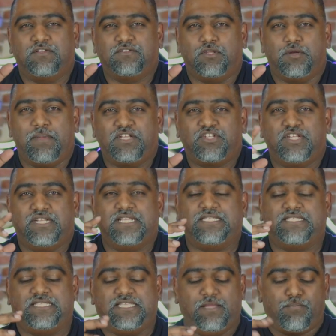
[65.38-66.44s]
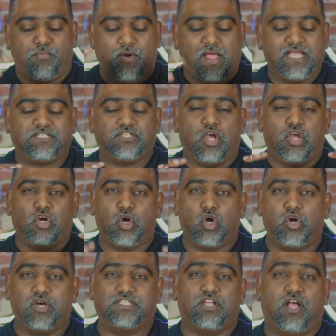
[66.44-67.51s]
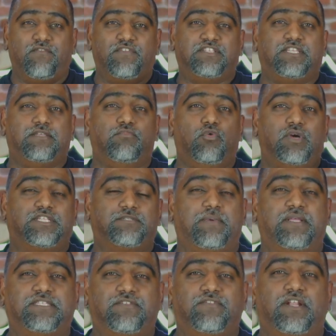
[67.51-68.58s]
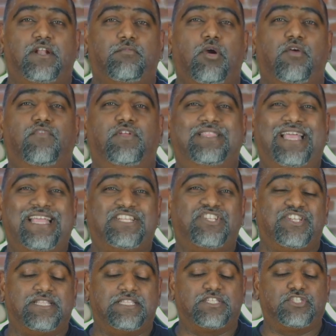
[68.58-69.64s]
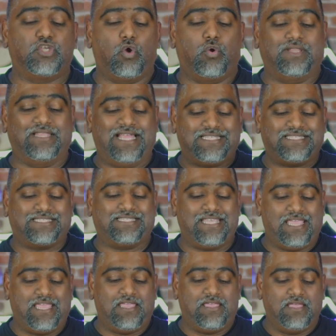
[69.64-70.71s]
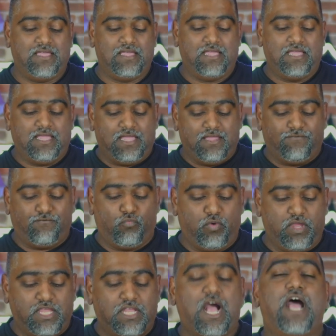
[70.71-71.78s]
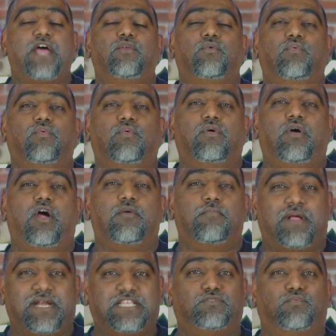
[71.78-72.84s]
was going to mention is the price on her is obviously more expensive than our Marvel Legends, so let's see if we got our money's